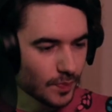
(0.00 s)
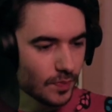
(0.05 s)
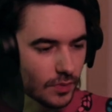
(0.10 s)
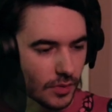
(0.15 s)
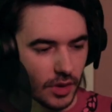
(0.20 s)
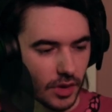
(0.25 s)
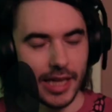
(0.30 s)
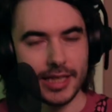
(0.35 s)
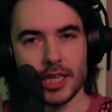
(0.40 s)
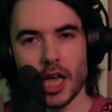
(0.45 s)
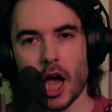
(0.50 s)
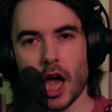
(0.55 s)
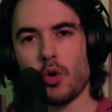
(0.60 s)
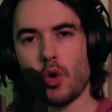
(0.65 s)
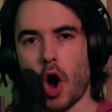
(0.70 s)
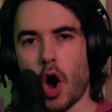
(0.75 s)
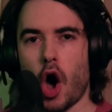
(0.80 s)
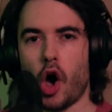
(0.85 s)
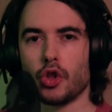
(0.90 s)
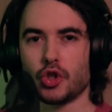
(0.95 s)
That's how
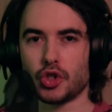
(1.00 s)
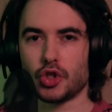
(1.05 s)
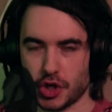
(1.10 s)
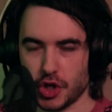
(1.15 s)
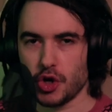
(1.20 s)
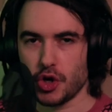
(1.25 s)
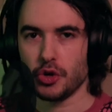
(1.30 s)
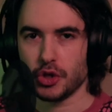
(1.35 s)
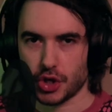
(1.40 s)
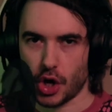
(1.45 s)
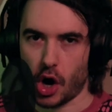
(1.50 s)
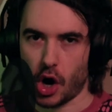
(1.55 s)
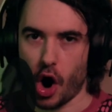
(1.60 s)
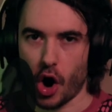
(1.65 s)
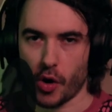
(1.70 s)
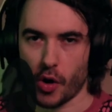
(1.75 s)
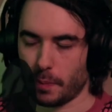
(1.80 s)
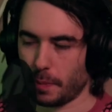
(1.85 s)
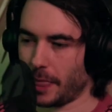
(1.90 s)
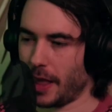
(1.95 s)
all Jews
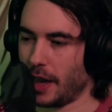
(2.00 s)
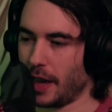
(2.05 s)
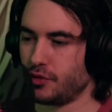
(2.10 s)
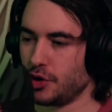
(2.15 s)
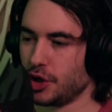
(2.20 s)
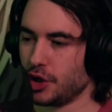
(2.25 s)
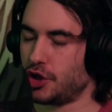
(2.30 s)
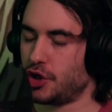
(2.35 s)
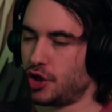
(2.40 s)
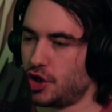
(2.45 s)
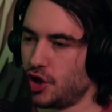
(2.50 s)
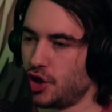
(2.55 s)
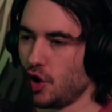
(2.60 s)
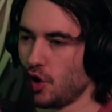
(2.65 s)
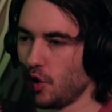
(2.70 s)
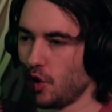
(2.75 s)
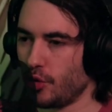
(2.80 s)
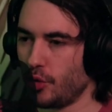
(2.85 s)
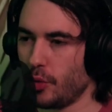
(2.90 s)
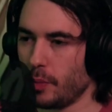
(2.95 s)
are. Every
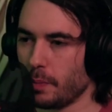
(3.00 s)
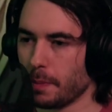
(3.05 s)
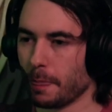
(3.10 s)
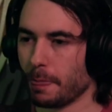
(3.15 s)
Jew